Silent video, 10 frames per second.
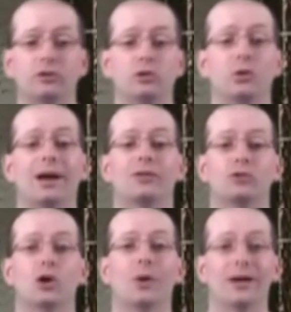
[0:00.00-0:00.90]
and you guys
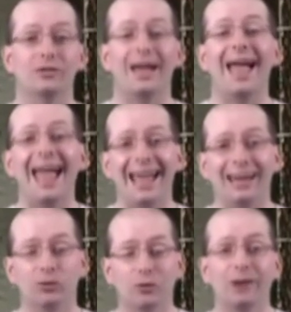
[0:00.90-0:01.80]
know as
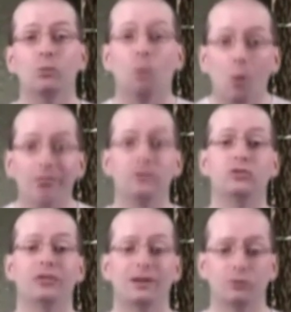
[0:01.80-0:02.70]
N, right? One
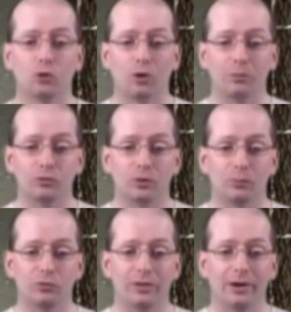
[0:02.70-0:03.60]
set of
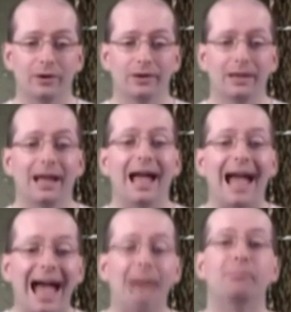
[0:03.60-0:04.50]
chromosomes there.
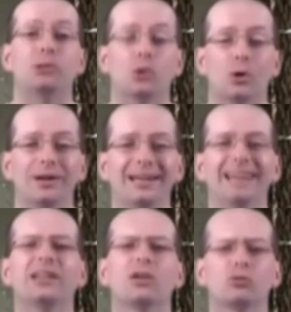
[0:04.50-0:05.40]
Haploid,
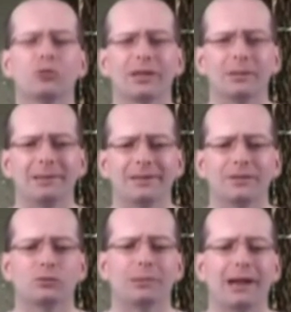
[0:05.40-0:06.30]
it doesn't really mean
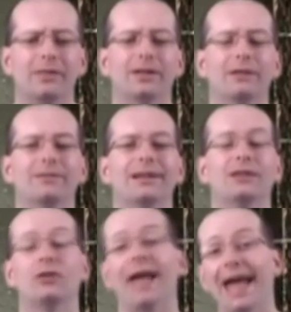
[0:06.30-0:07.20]
this, but I think of it
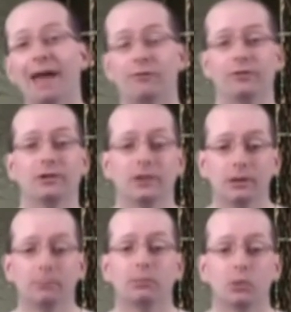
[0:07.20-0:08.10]
as
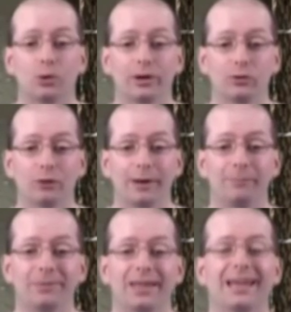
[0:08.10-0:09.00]
half-ploid, right?
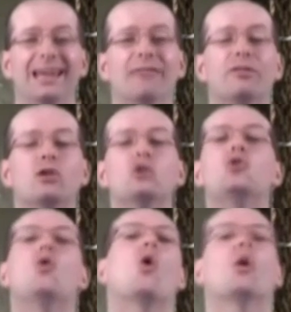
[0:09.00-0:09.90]
If the
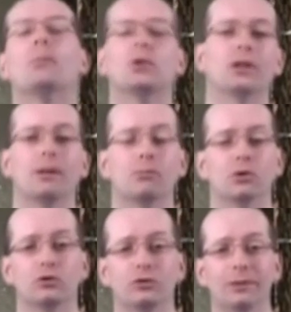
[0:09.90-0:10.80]
normal
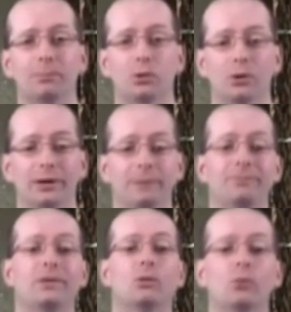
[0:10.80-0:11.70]
number is diploid,
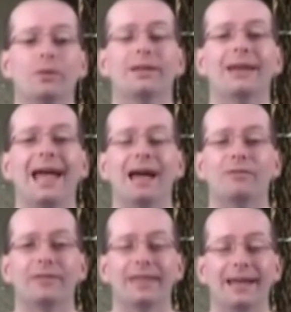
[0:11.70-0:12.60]
well, then
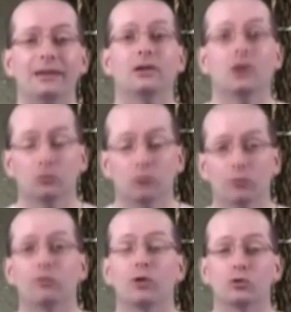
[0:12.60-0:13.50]
half of that
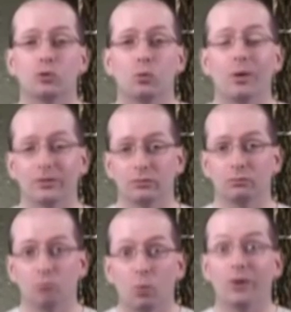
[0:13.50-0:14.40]
refers to one
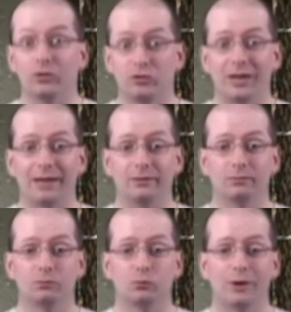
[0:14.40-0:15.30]
set,
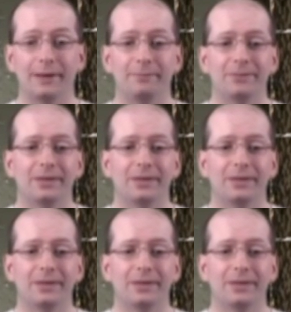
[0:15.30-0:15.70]
right?